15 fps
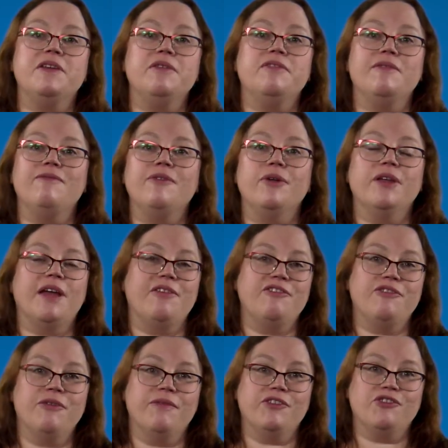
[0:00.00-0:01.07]
used in full against
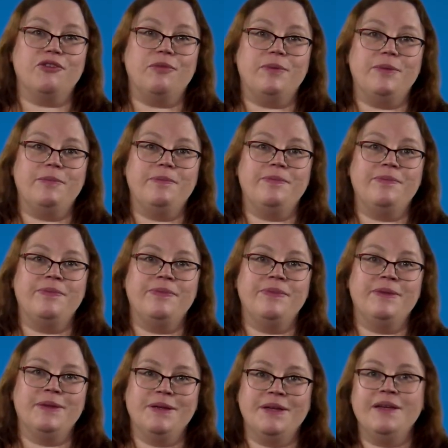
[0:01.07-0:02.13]
your other job.
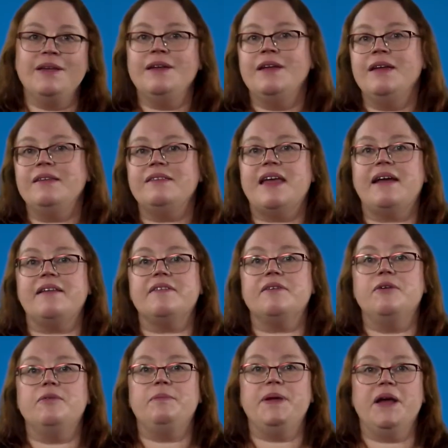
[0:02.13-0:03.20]
Tax
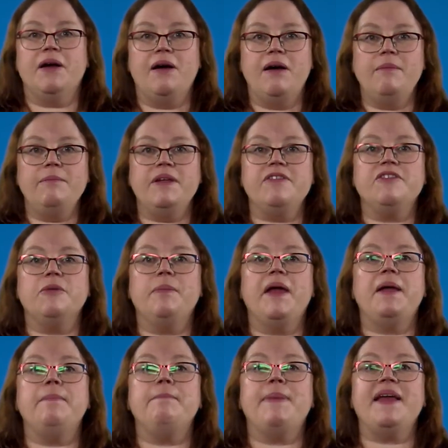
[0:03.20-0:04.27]
code BR means you'll
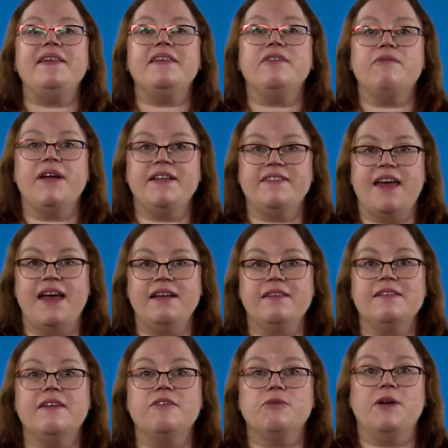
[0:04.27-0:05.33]
pay basic rate tax
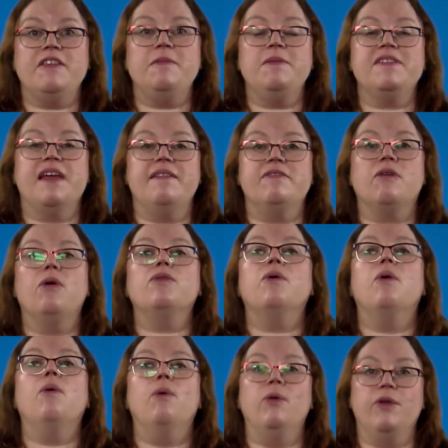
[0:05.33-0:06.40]
at 20% on
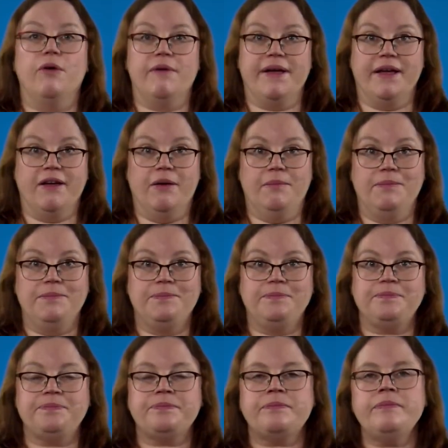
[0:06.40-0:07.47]
all your income.
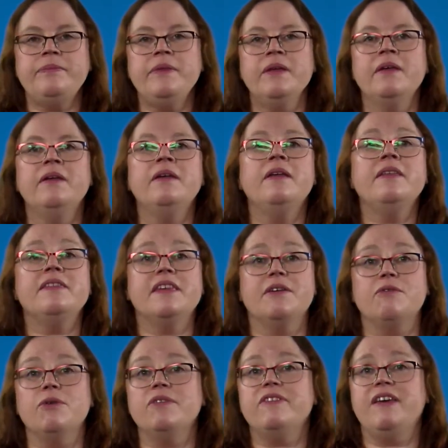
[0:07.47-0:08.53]

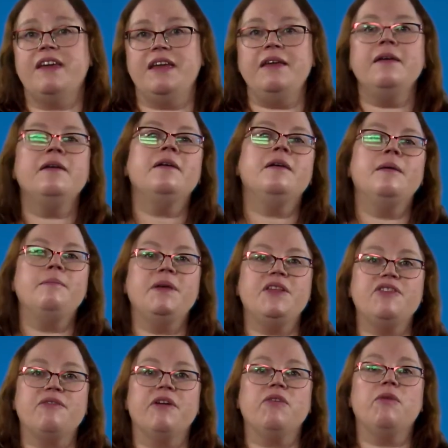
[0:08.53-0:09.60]
0T means
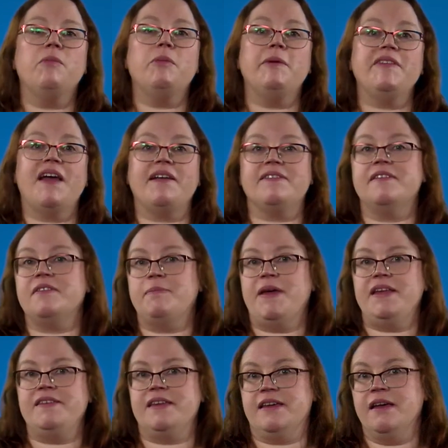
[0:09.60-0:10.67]
your income will be taxed at the
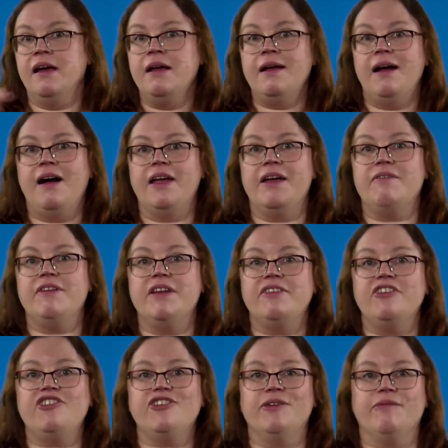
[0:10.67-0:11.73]
basic, higher and
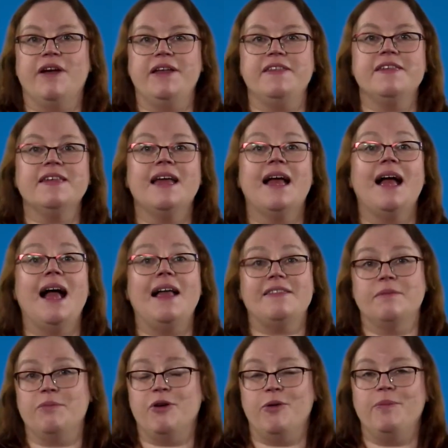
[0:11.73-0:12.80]
additional rates as
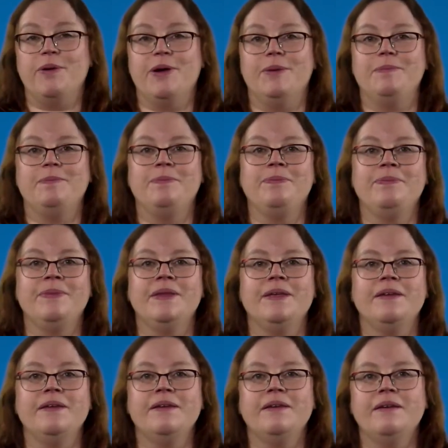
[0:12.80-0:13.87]
appropriate.
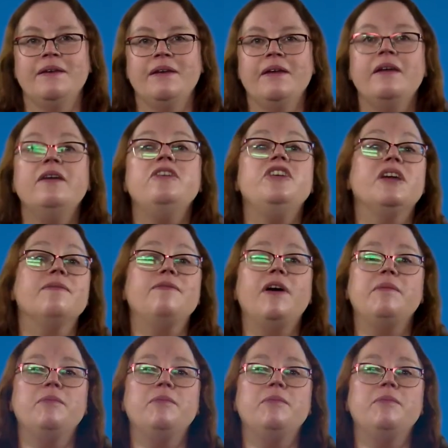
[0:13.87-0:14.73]
You can find